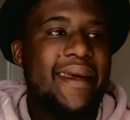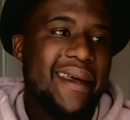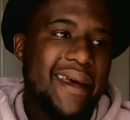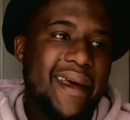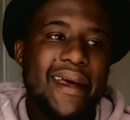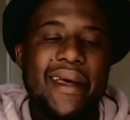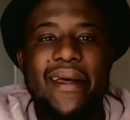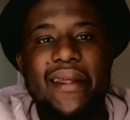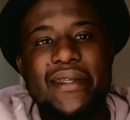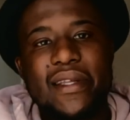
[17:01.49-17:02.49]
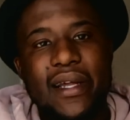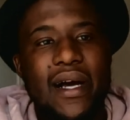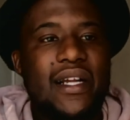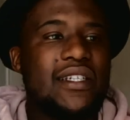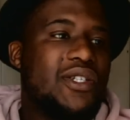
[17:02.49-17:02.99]
Yeah, it's not a
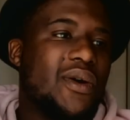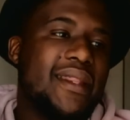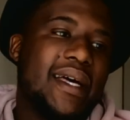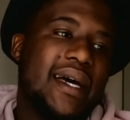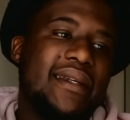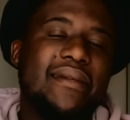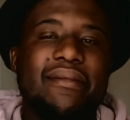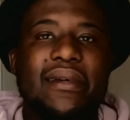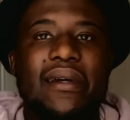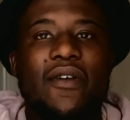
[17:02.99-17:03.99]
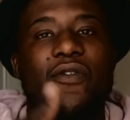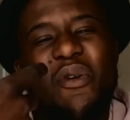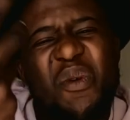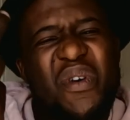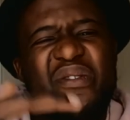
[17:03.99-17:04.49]
culture shock that,
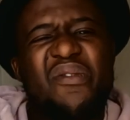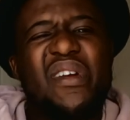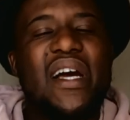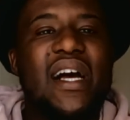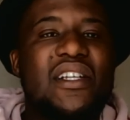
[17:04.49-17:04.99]
for me, it was not really a